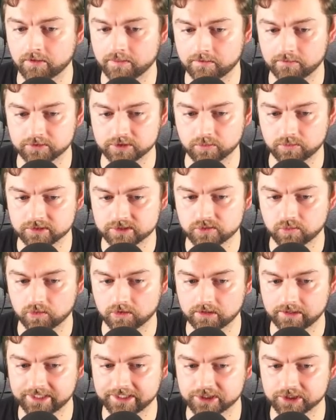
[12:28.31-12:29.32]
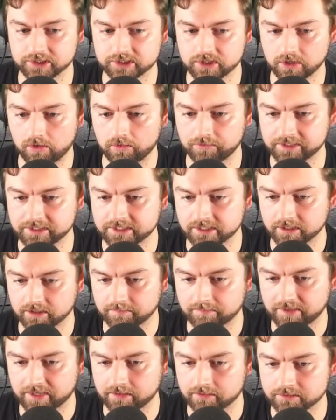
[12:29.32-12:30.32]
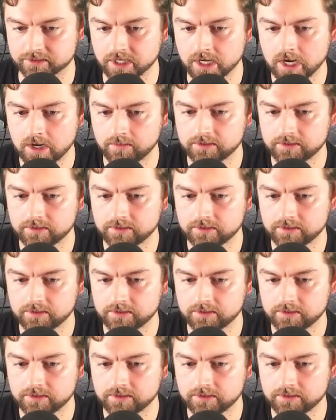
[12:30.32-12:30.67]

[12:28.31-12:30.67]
those who once swore allegiance only to their betters